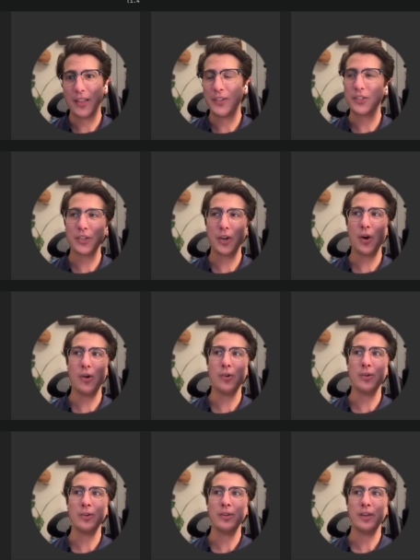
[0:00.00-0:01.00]
this
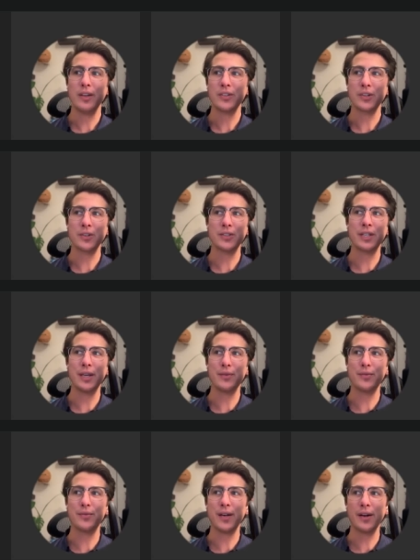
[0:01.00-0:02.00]
code starts to get
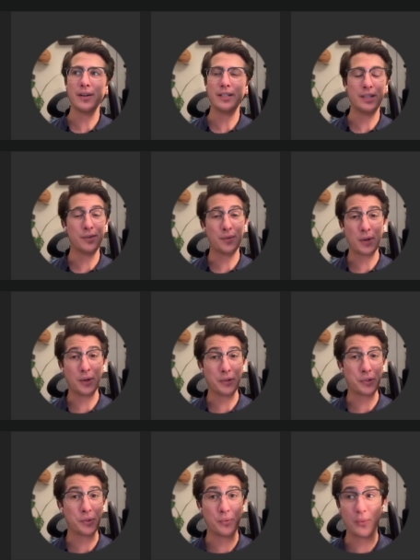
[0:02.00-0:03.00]
very difficult
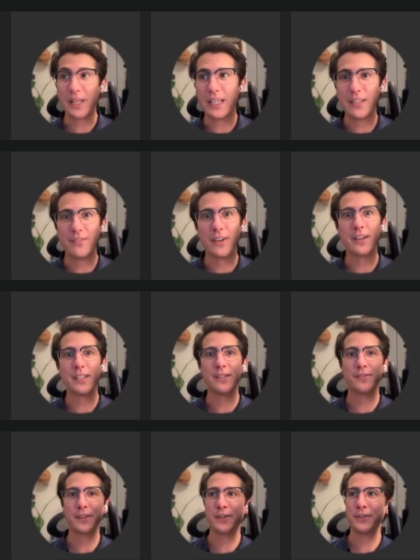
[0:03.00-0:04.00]
to read, very
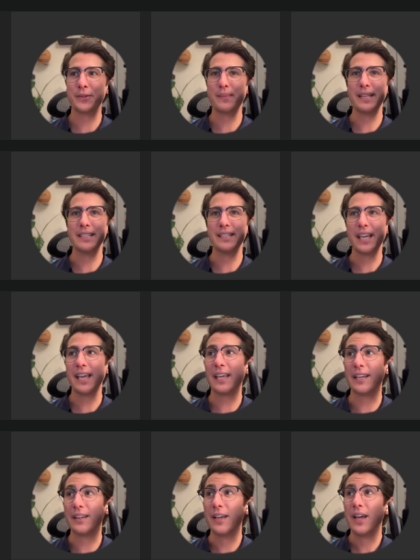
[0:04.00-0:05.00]
difficult to
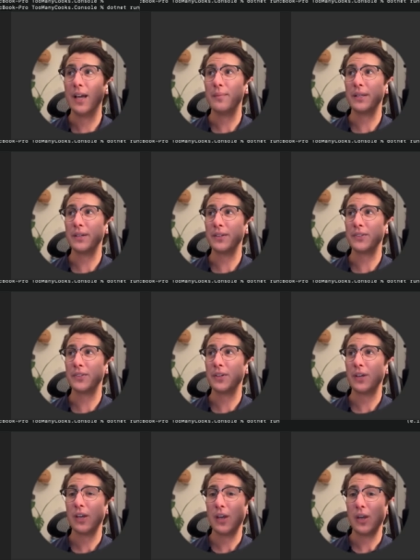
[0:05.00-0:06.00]
maintain, because
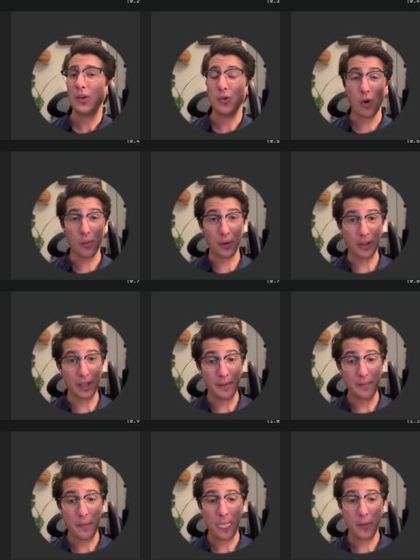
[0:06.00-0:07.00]
normally
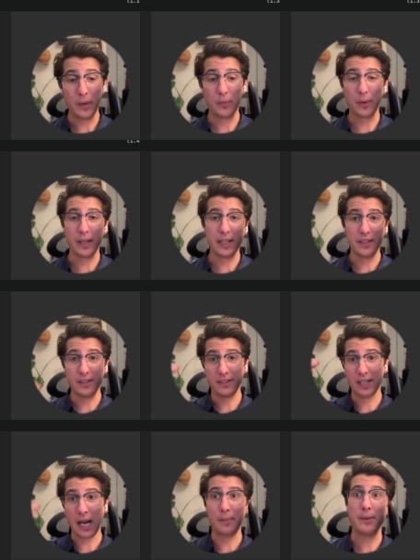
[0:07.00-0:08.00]
we read
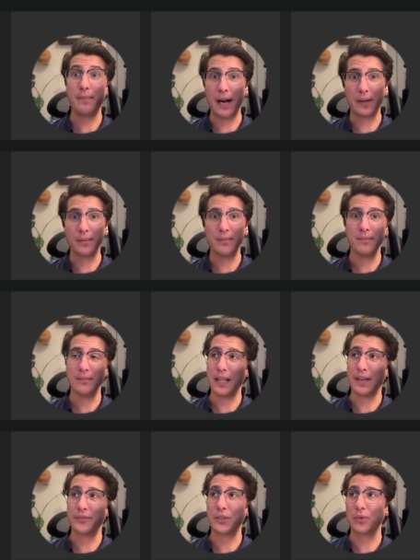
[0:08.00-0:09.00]
top to bottom,
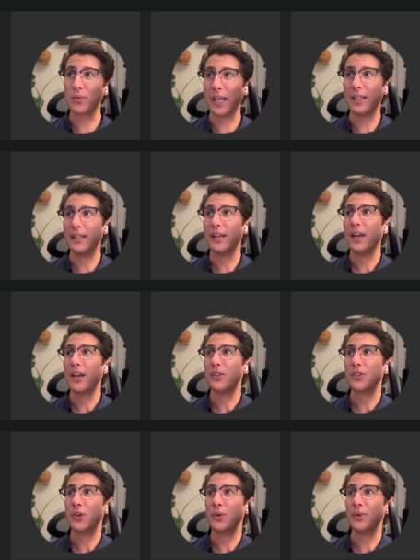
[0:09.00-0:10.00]
left to right.
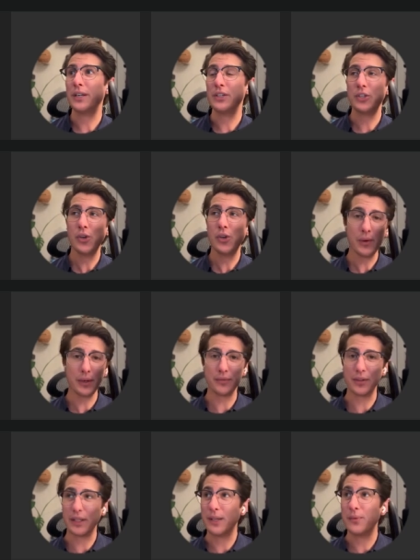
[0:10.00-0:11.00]
So
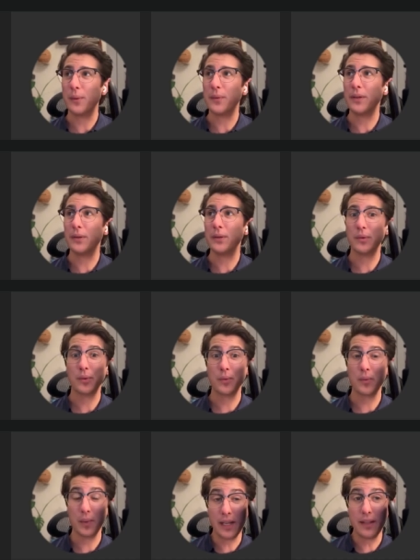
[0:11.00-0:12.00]
intuitively, when we
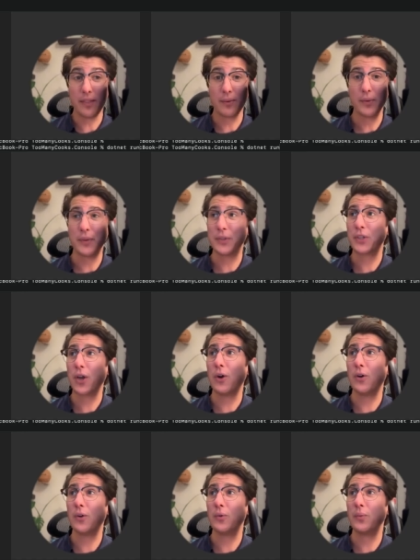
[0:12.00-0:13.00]
read through this
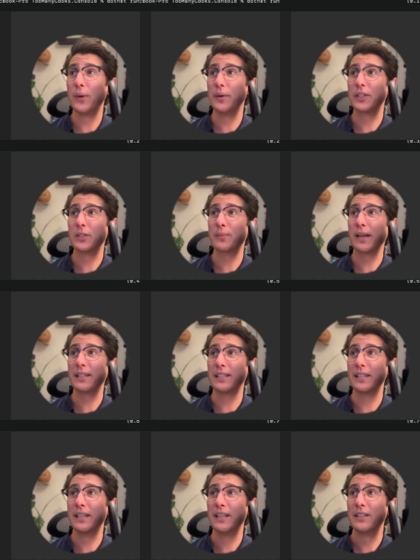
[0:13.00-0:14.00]
code, we would expect
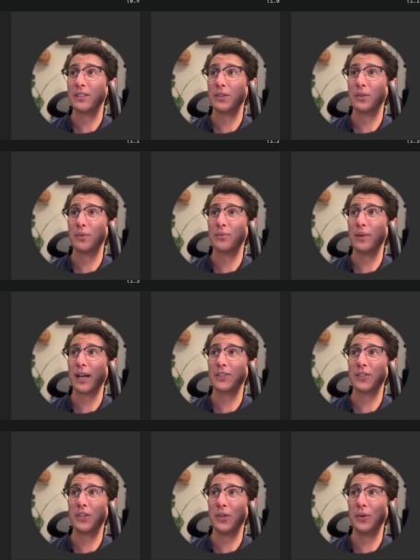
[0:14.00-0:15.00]
it to
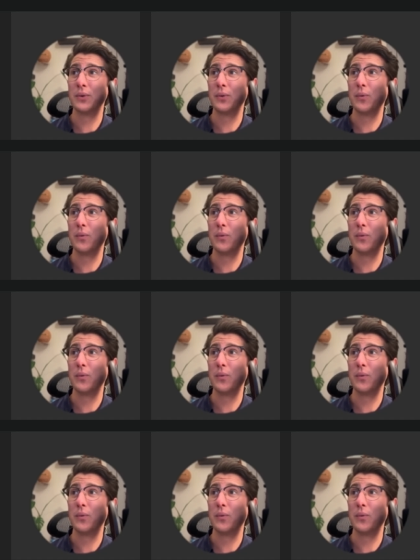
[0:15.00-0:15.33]
execute